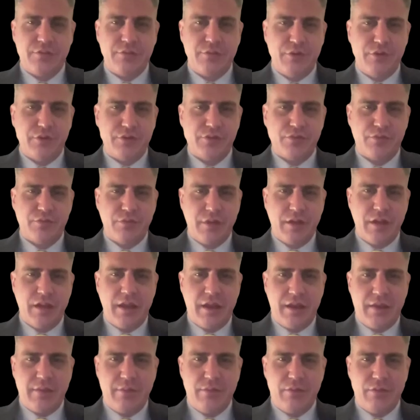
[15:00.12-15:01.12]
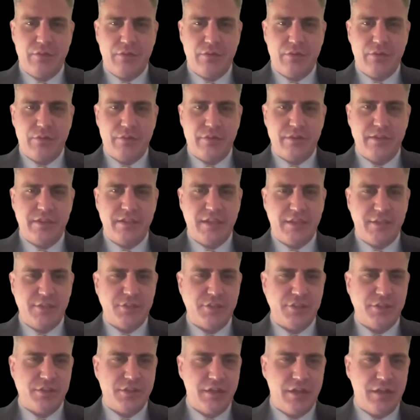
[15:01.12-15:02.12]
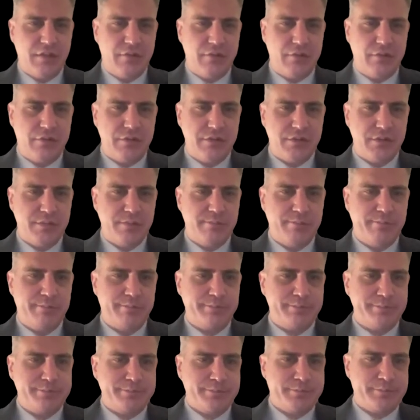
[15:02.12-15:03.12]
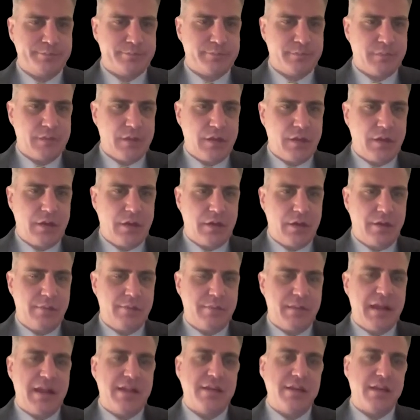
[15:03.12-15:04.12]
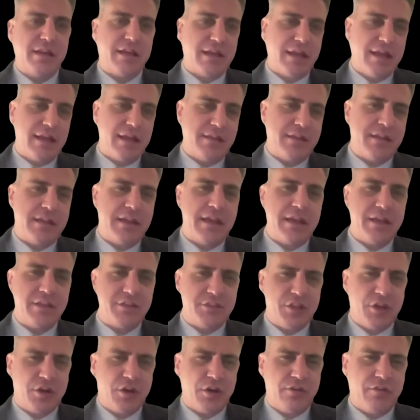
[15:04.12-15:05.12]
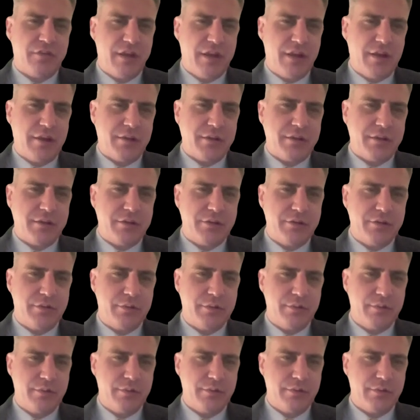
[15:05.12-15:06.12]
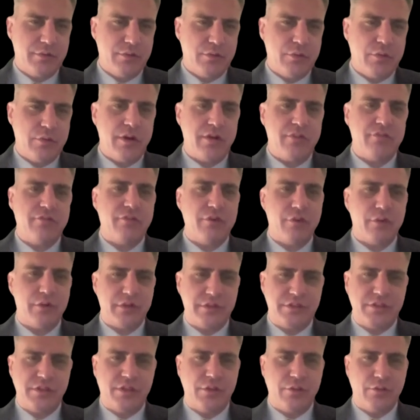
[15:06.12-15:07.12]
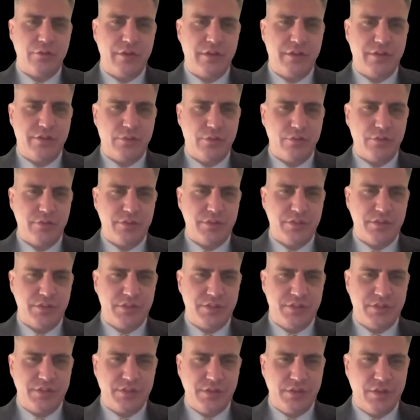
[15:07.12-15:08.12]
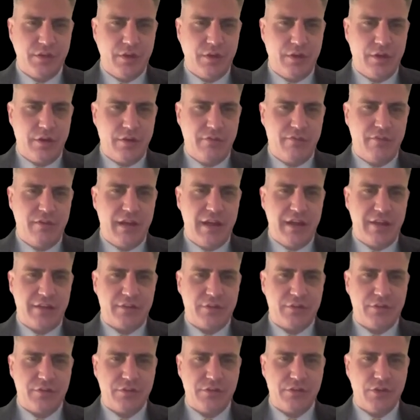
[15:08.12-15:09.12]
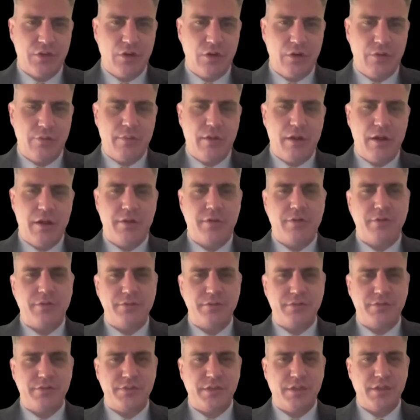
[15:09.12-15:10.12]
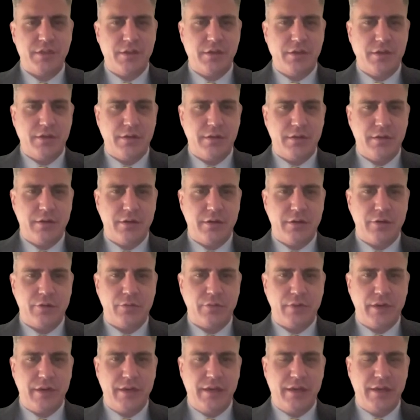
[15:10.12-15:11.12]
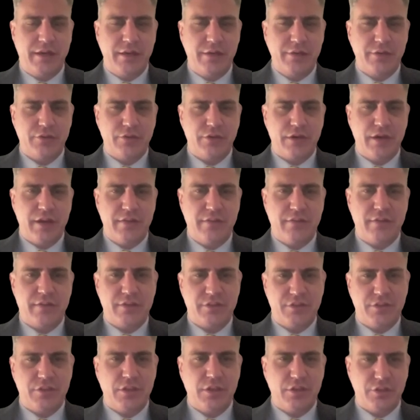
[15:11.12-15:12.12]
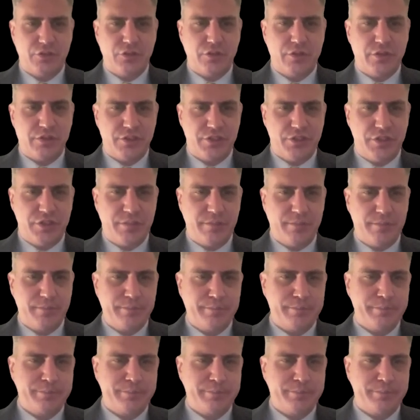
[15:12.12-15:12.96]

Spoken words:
your most reliable retention levels. And again, the HR value, you want to focus on resources on factors all models agree drive attrition.